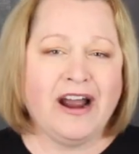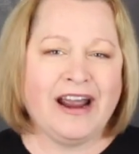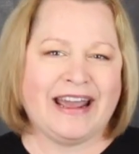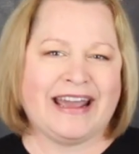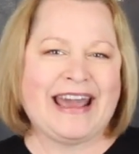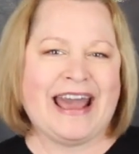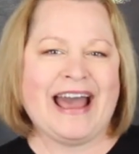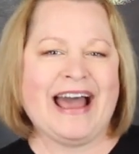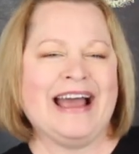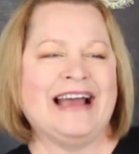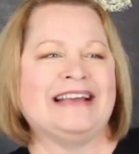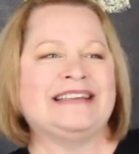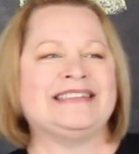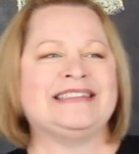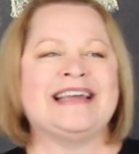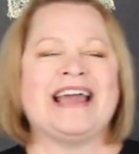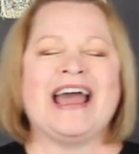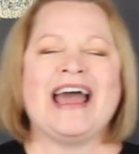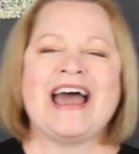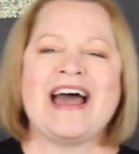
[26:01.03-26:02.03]

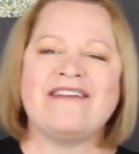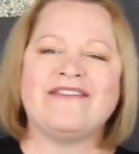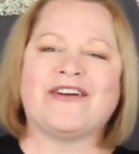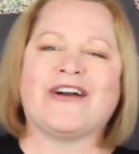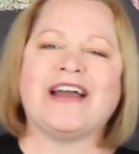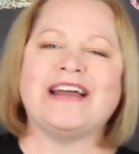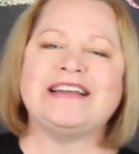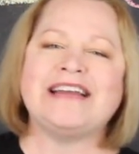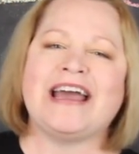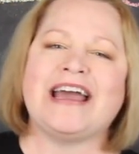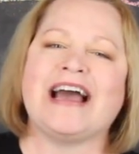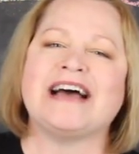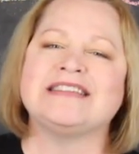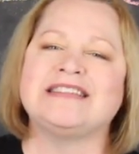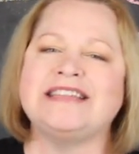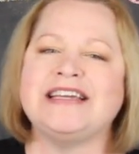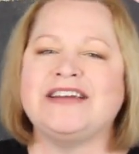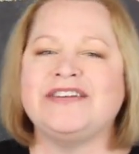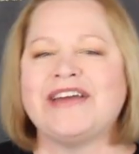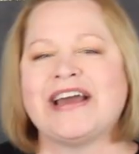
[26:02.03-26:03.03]
guys, have a great day. I'll
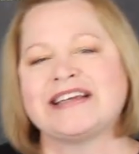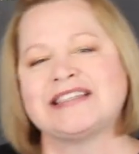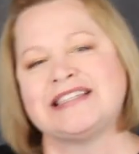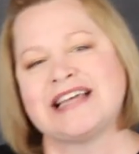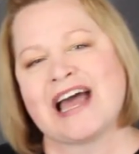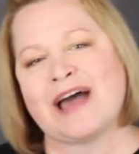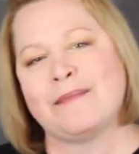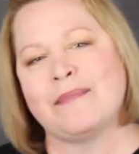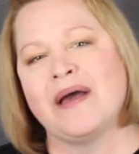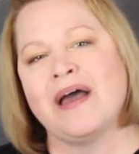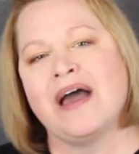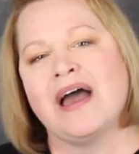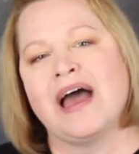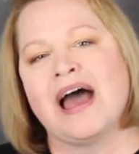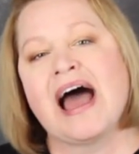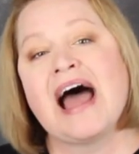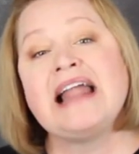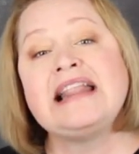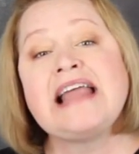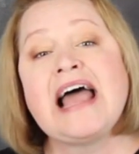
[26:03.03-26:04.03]
see you next time.
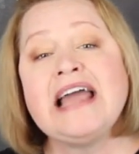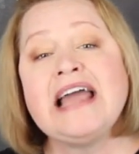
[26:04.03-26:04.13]
I